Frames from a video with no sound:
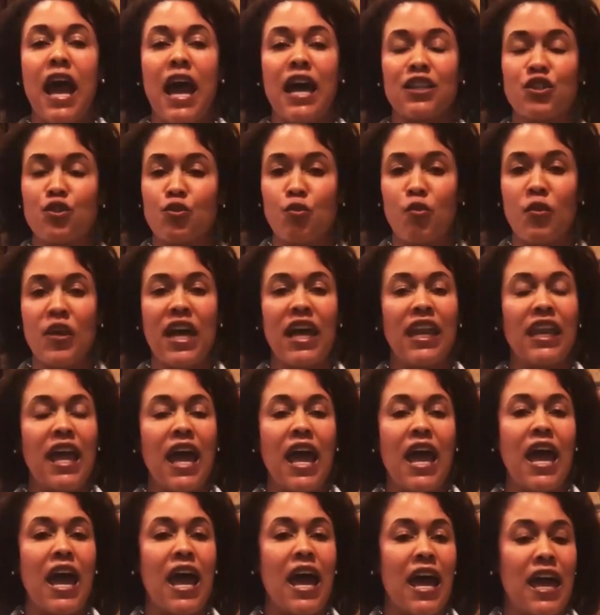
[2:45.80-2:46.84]
as
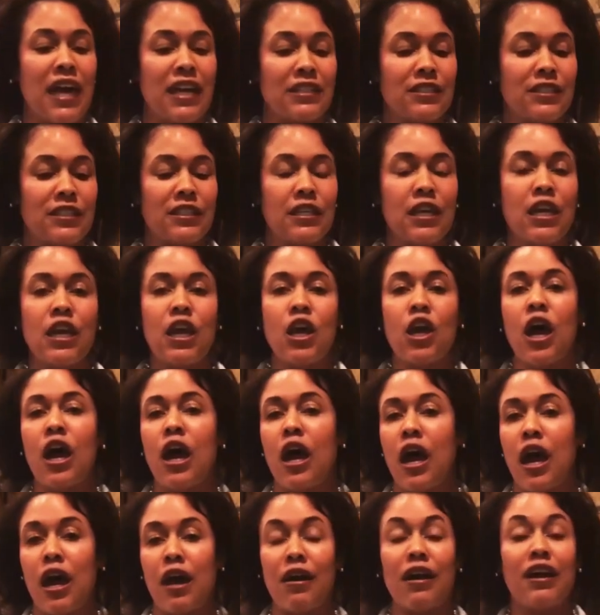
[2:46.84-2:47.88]
well as
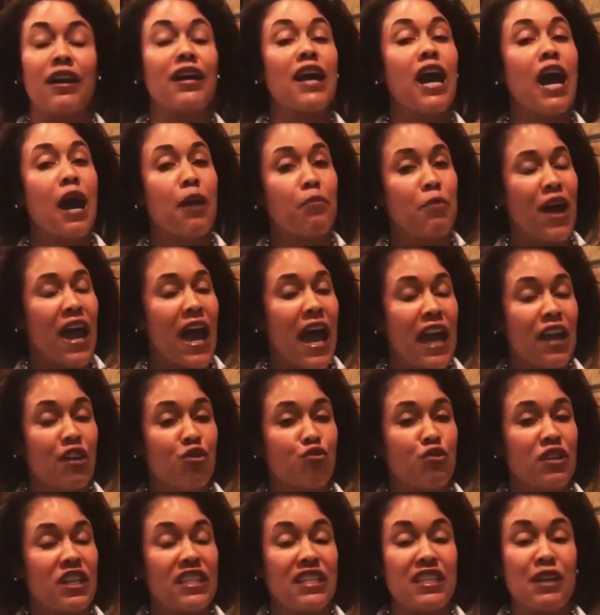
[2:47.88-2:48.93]
uh,
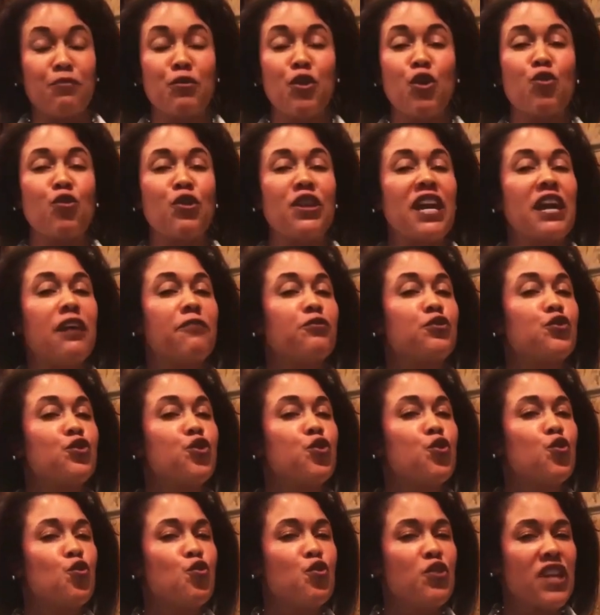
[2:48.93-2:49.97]
carbohydrates and we only have
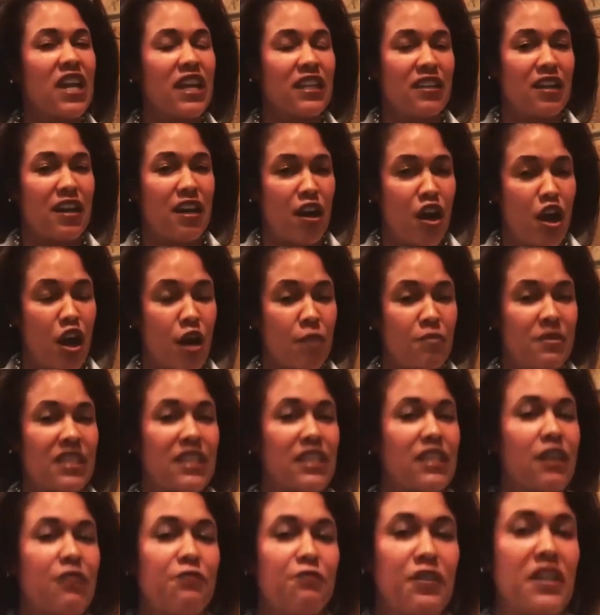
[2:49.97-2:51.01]
two net carbs
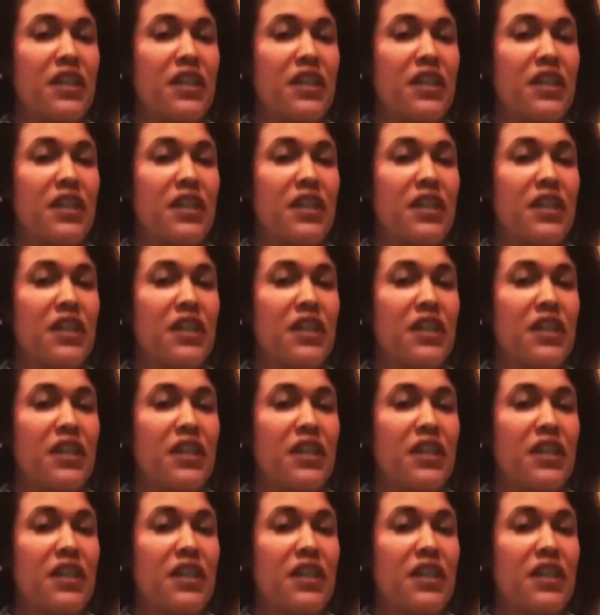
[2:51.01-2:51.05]
in a